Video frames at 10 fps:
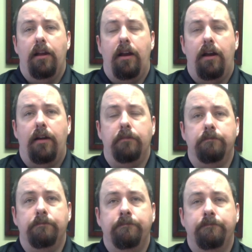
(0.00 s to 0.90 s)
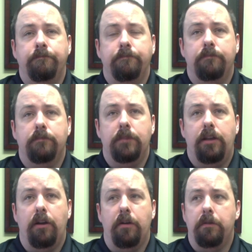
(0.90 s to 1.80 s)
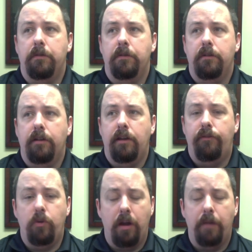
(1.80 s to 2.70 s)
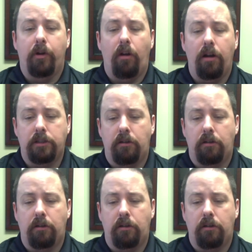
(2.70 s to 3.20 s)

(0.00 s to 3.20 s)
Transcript: um, you know, if you come across